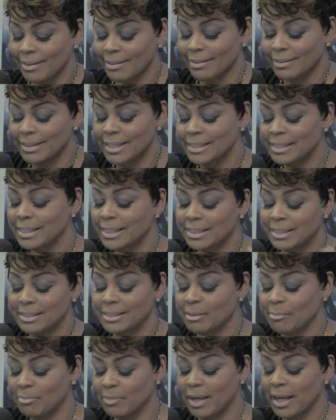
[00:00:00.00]
listening to
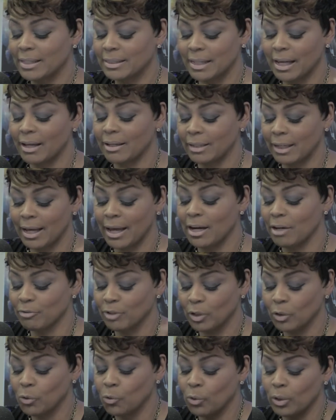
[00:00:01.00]
some things I kind of
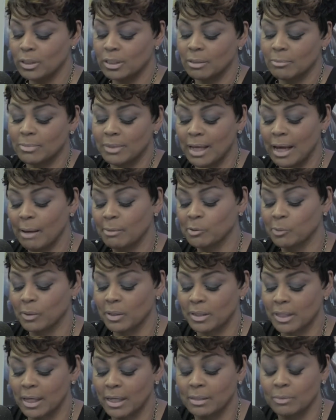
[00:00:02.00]
record sometimes
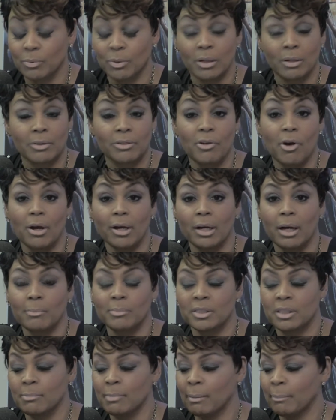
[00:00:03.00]
when a thought
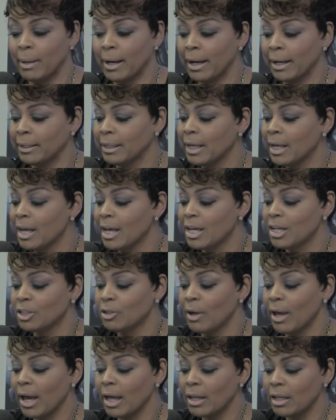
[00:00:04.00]
comes to my mind.
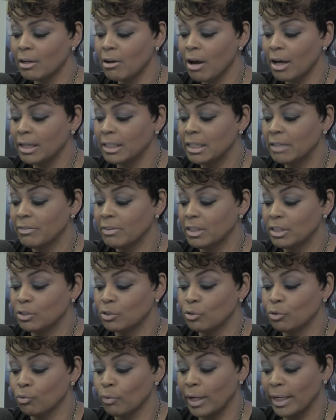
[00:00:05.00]
A la carte living is
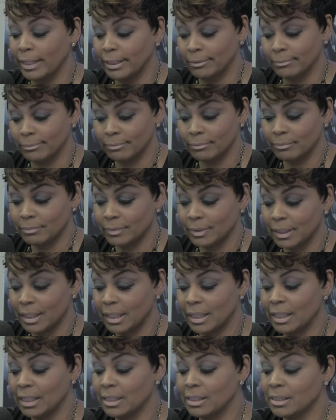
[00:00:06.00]
great.
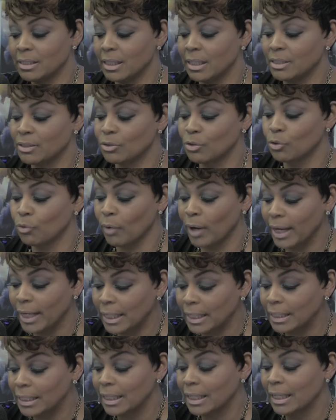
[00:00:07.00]
It's
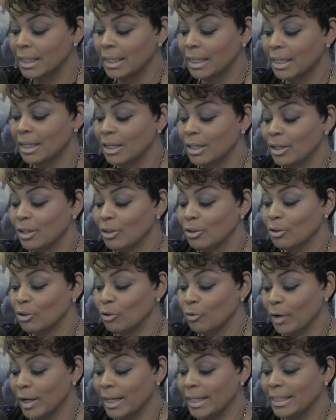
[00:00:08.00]
great,
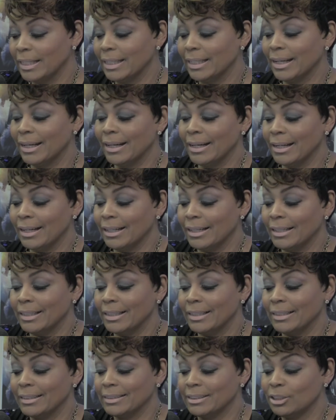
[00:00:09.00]
great
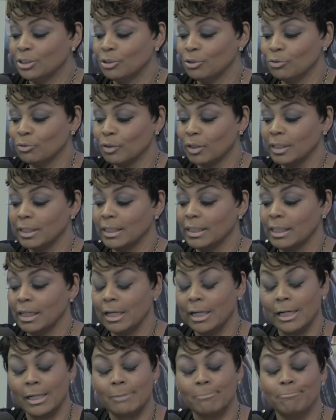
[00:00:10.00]
to really
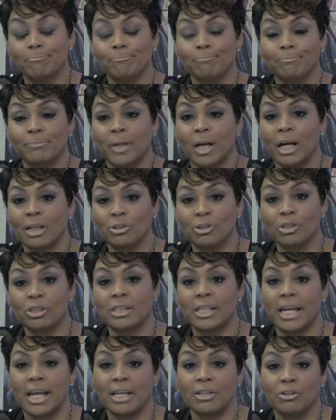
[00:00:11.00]

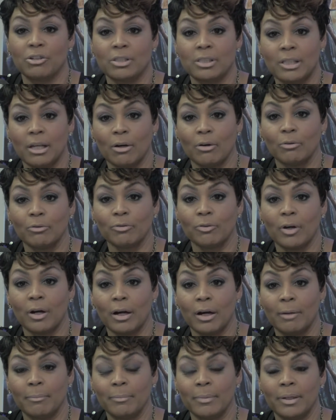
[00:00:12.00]
understand yourself
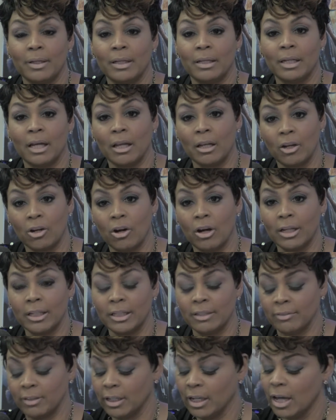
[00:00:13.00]
in a la carte
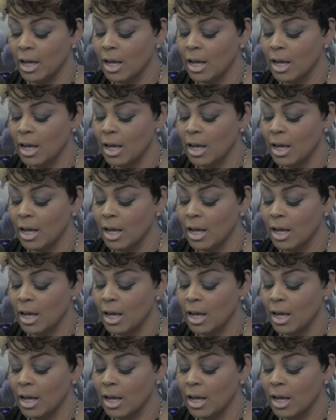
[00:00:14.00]
living.